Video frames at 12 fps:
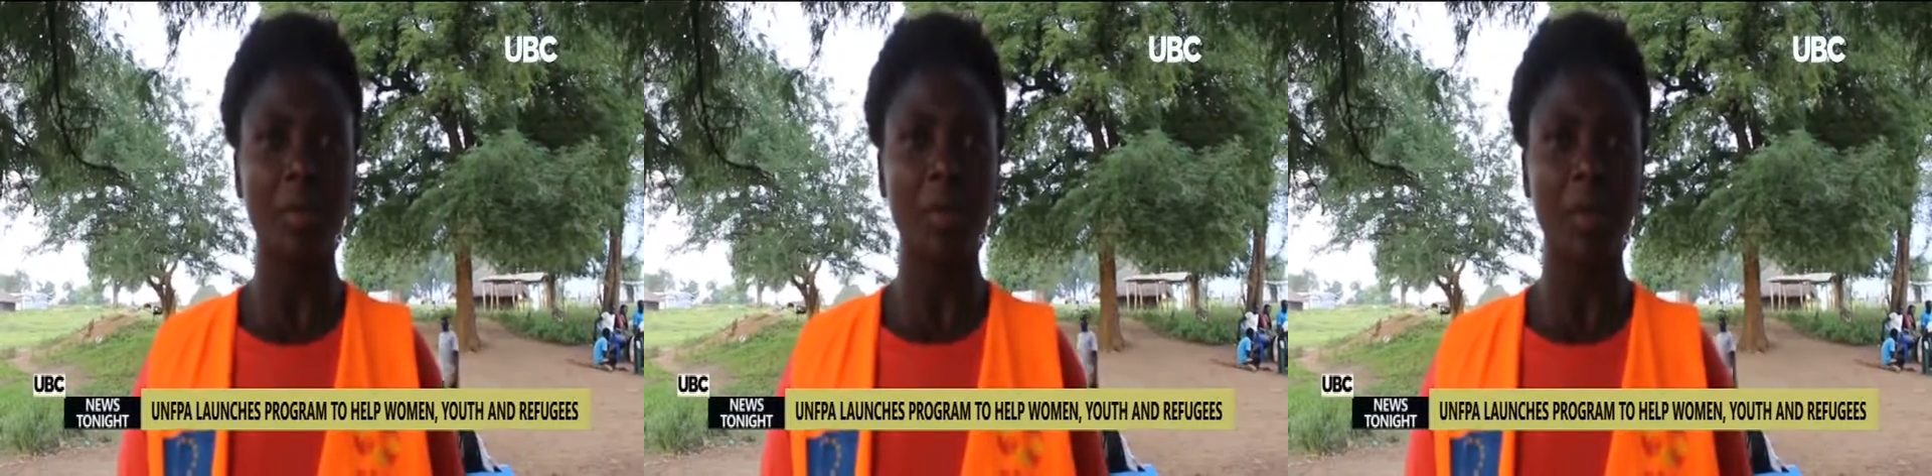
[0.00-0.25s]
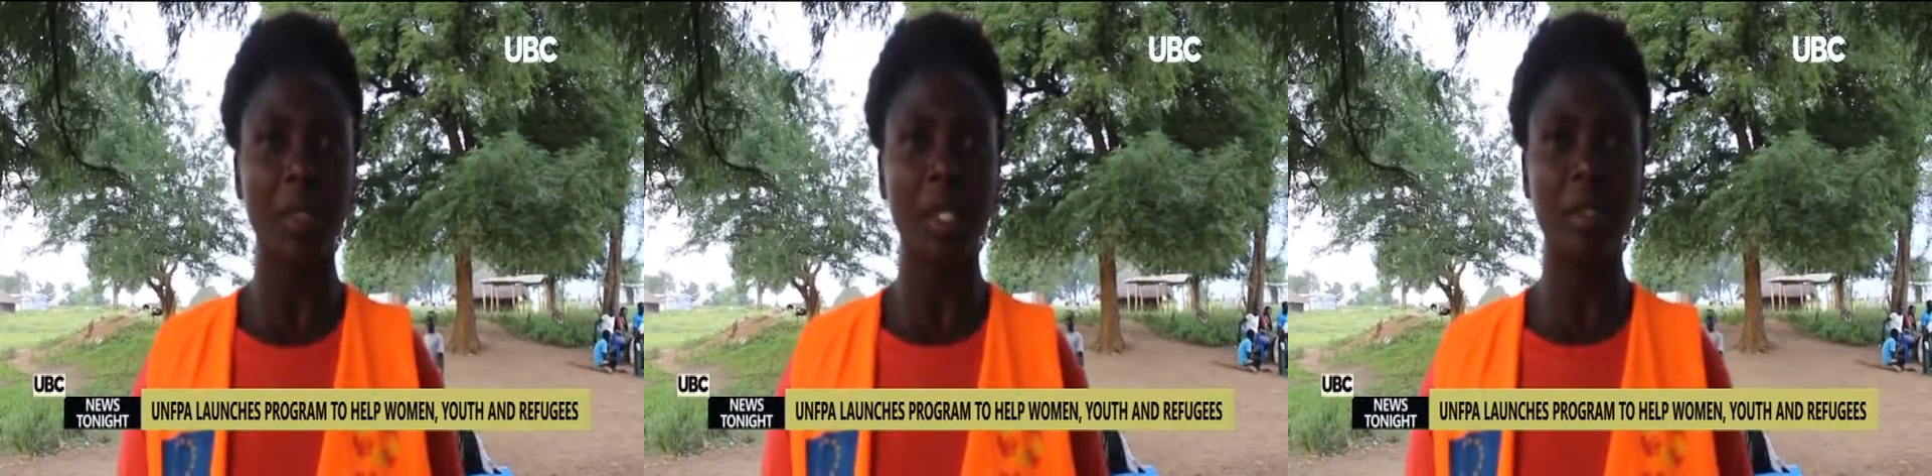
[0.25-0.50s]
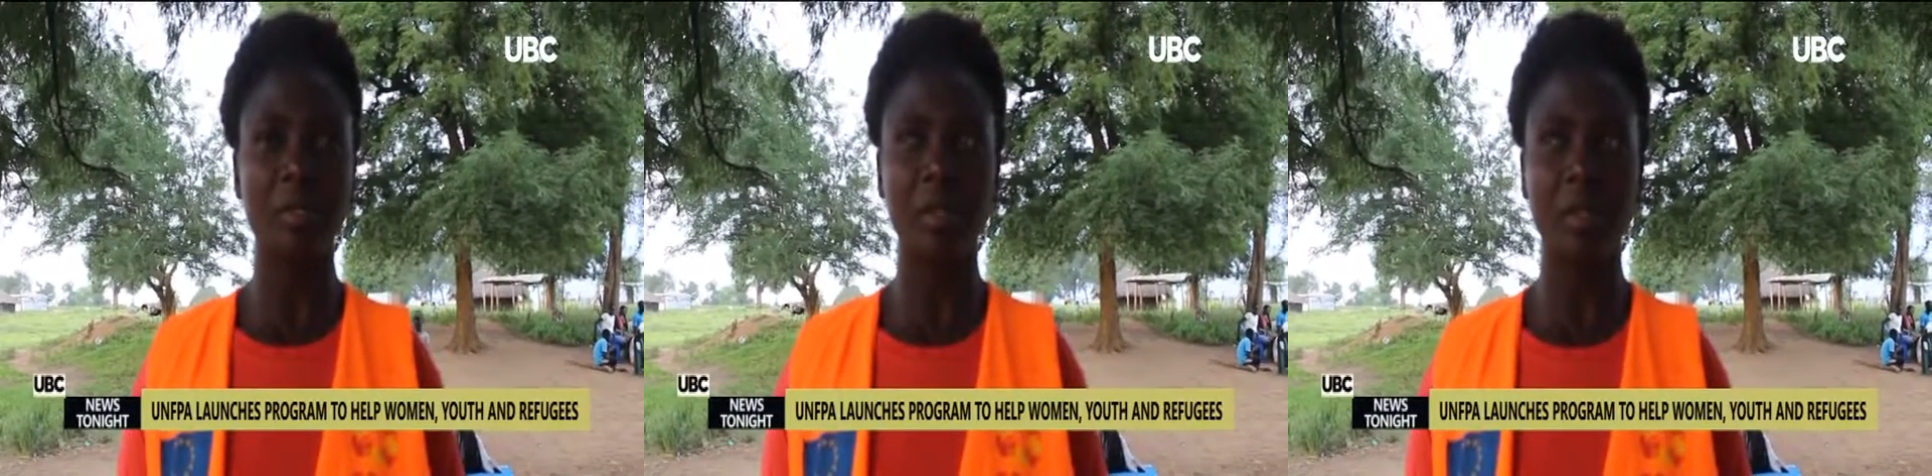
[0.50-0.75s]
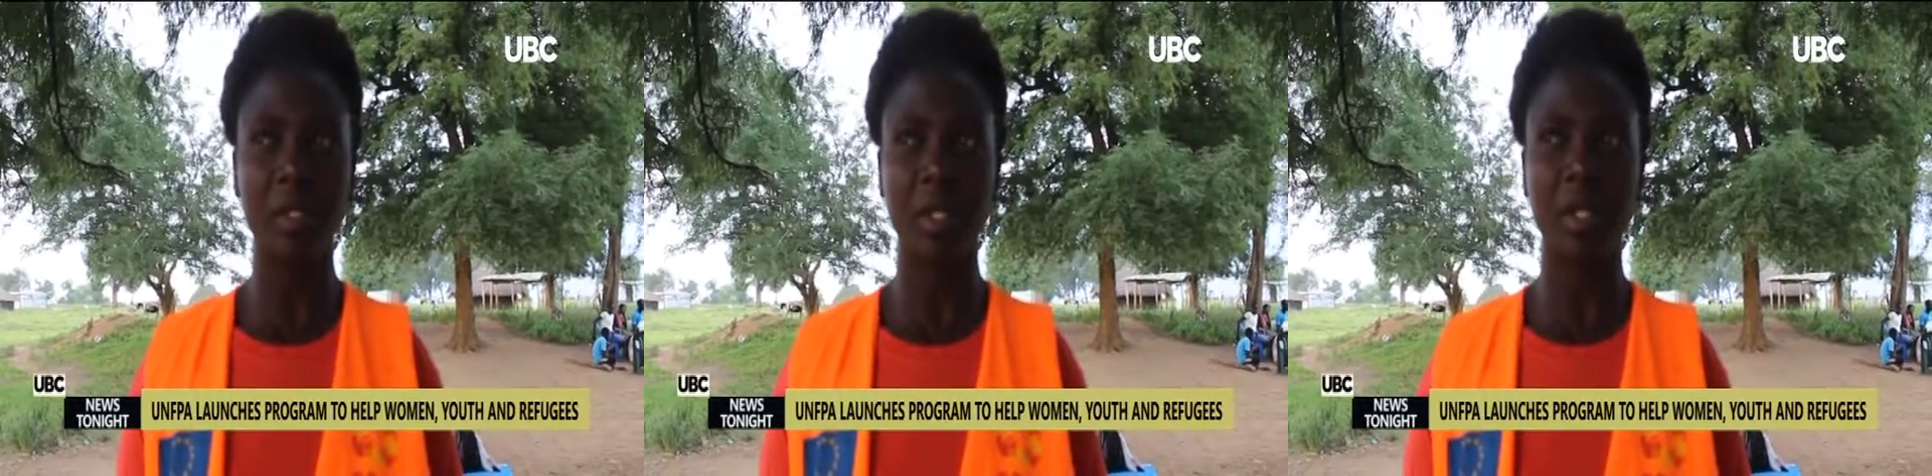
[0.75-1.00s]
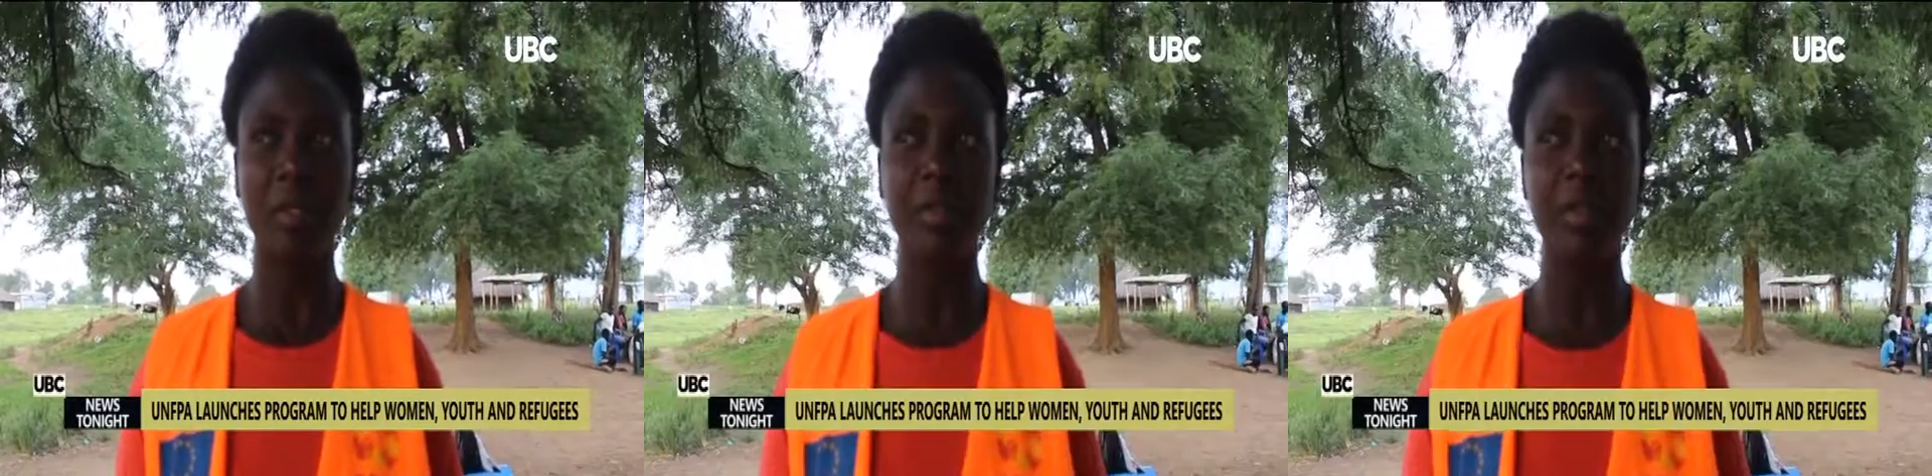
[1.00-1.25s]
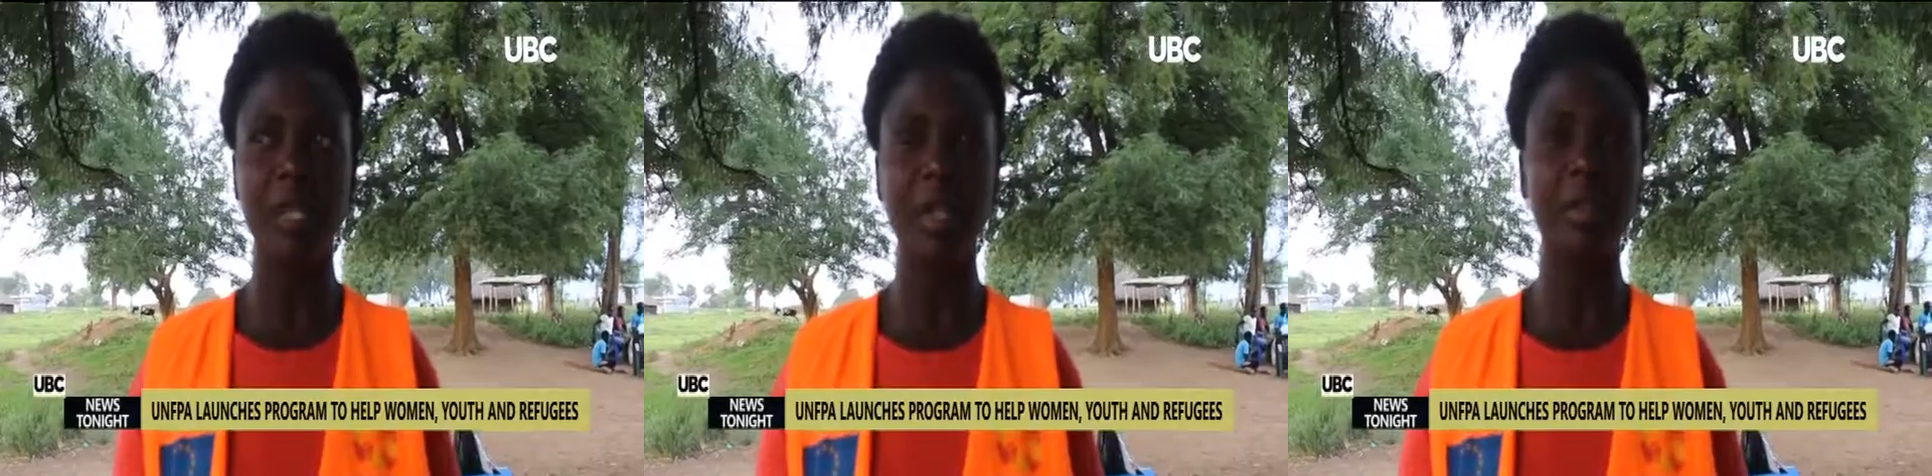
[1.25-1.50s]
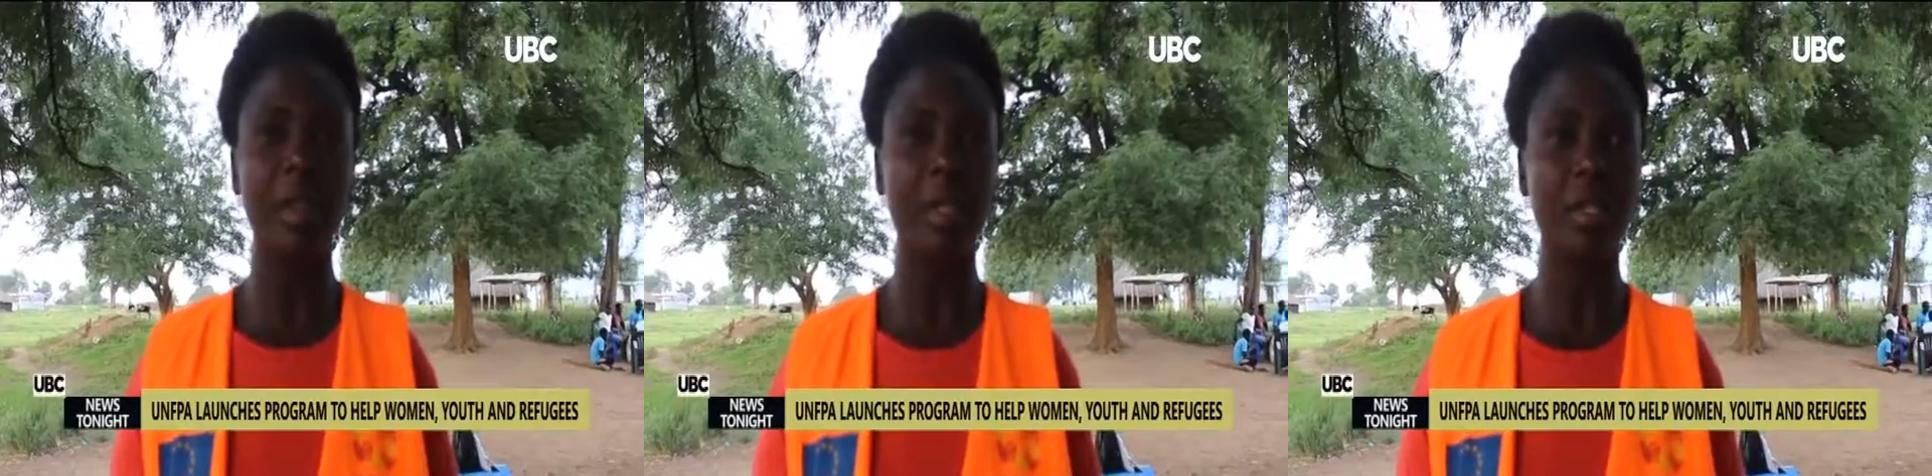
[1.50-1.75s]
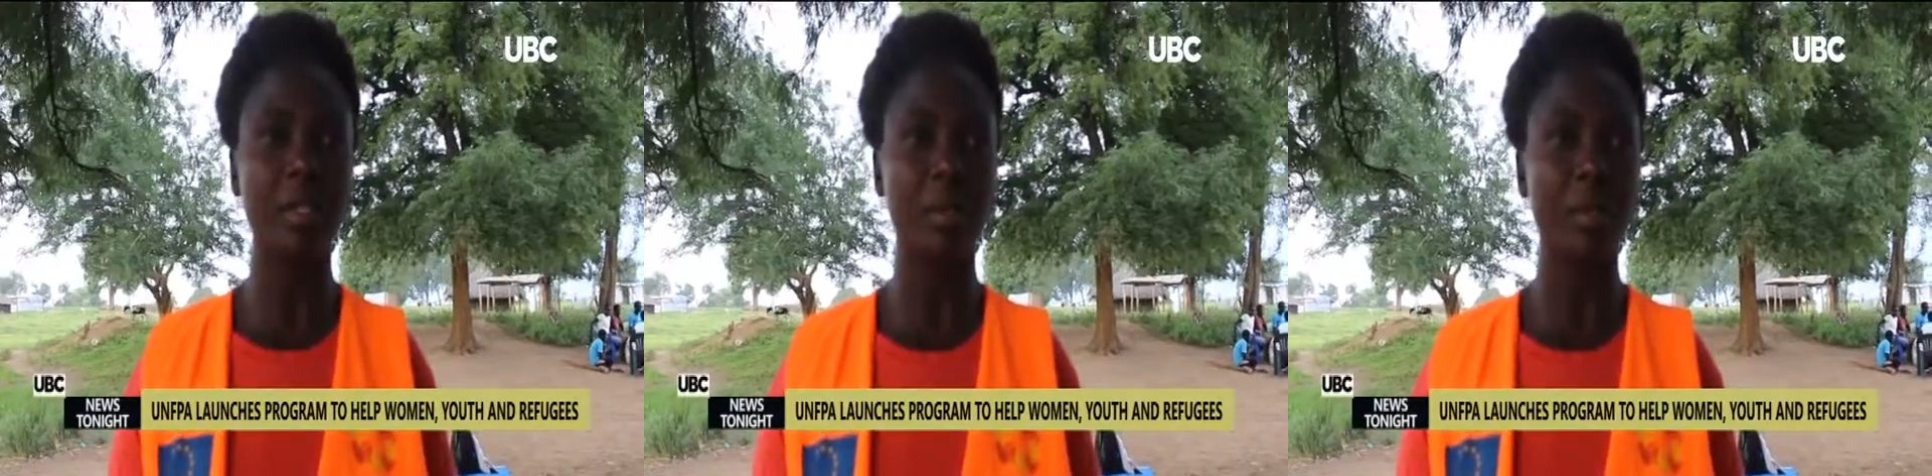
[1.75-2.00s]
product for safe
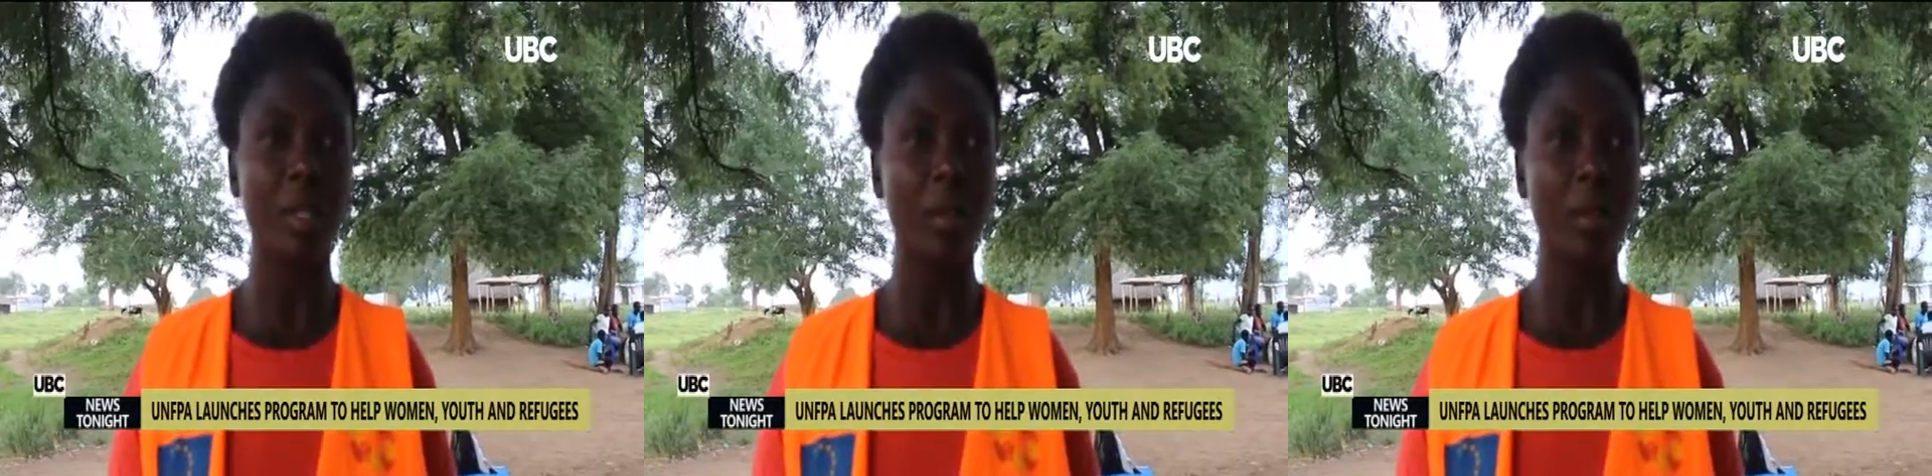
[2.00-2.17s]
deliverance